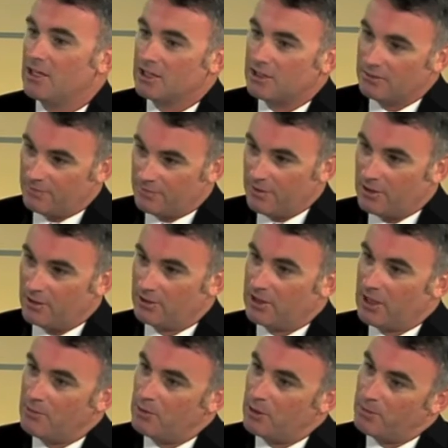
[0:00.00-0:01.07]
configured
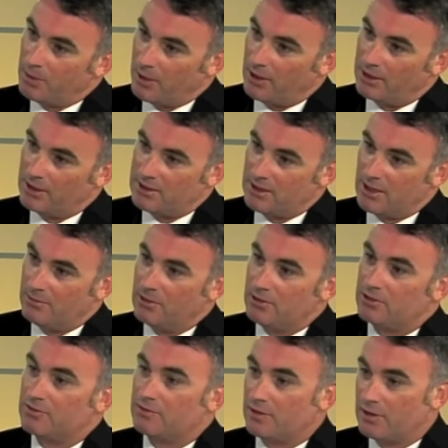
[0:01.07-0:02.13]
them with product
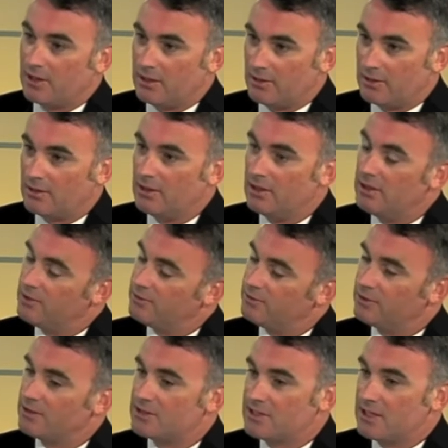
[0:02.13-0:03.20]
demos for their for
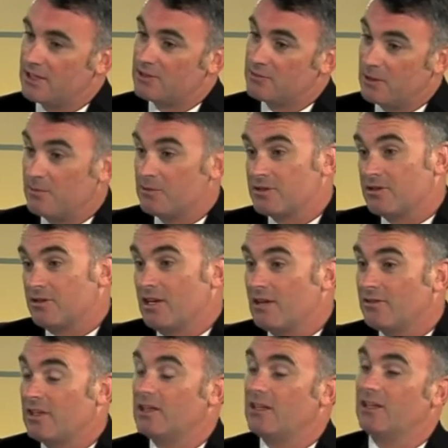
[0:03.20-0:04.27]
their salespeople. So now
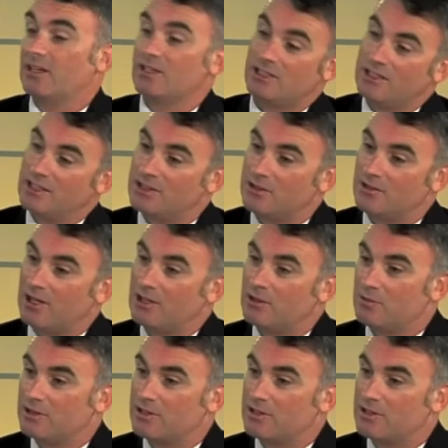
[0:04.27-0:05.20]
they can actually interact with the